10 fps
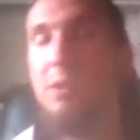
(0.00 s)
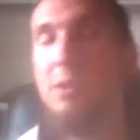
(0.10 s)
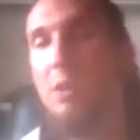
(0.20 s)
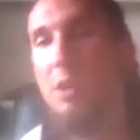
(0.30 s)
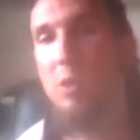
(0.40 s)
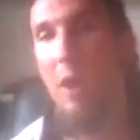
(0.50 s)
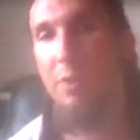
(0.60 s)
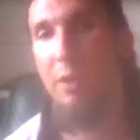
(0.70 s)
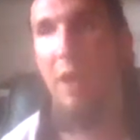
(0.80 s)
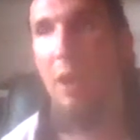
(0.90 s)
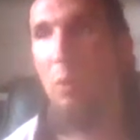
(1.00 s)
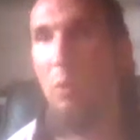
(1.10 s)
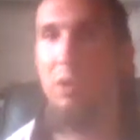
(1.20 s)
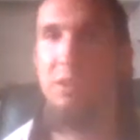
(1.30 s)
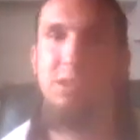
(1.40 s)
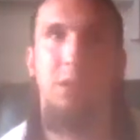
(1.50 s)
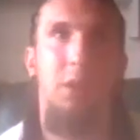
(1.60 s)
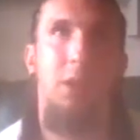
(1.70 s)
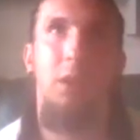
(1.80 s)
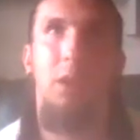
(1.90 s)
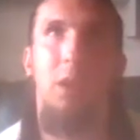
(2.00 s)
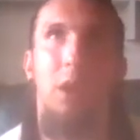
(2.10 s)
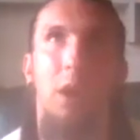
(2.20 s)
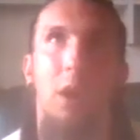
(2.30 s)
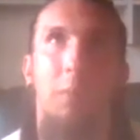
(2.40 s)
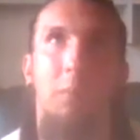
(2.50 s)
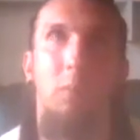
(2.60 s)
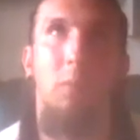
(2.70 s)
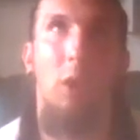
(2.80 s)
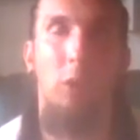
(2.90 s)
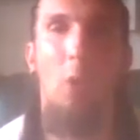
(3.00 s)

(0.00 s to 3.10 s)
So I thought mm-hmm. that was um, along the